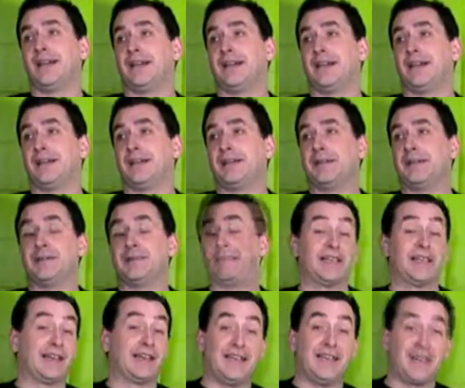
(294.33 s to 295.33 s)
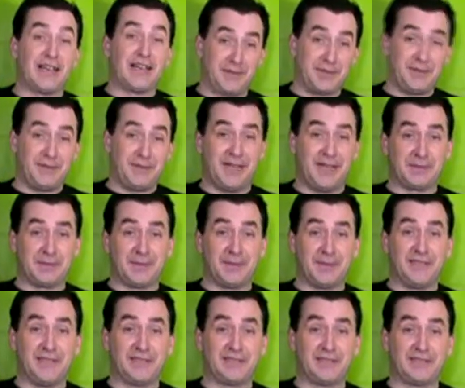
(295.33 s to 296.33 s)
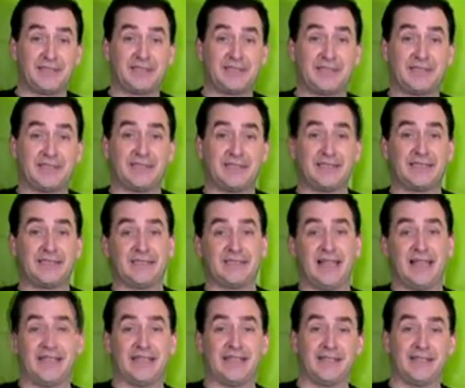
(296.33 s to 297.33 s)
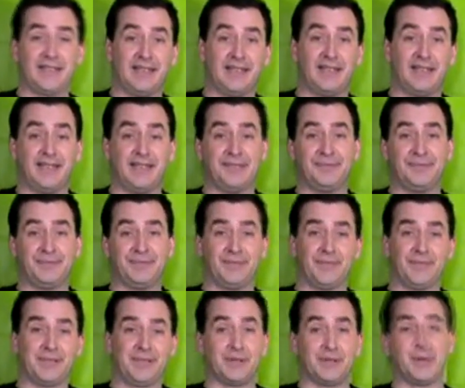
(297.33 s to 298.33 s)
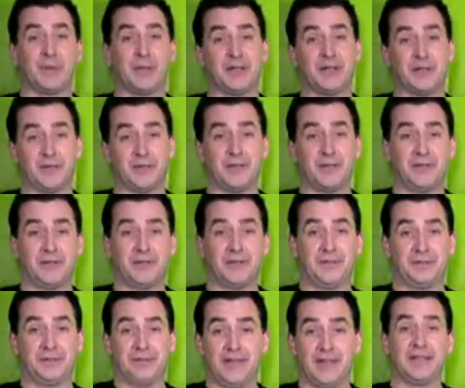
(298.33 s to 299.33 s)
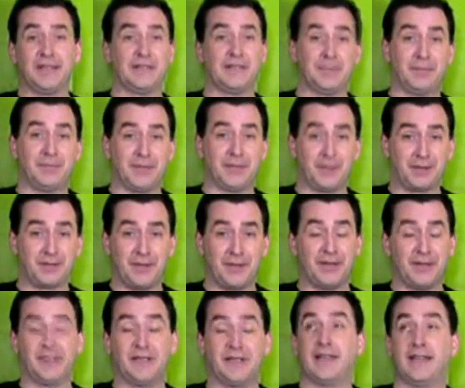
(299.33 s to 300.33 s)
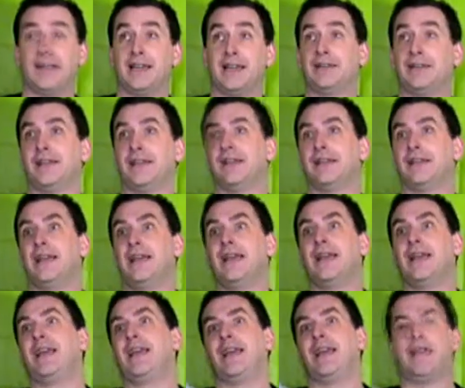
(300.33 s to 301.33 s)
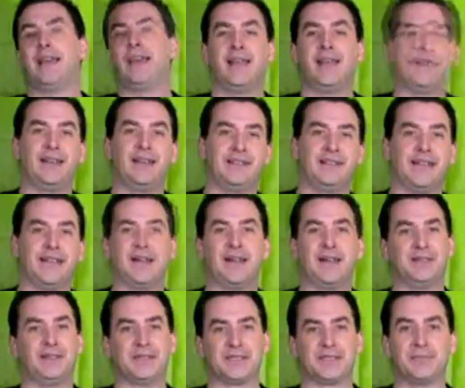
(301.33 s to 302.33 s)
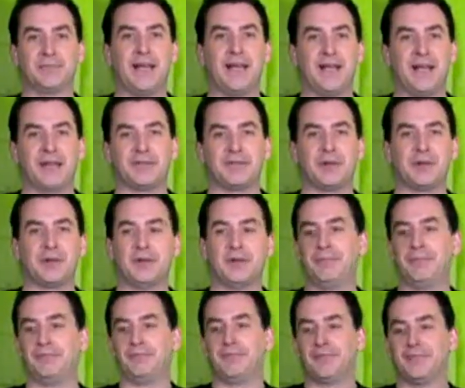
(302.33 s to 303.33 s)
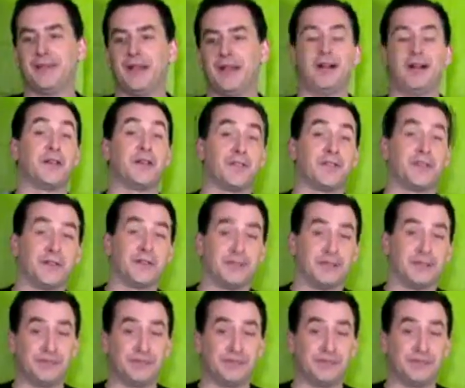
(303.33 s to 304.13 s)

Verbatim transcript: Um, a lot of the action takes place at the superhero nightclub, which they all hang out in, and down in some back room, Arthur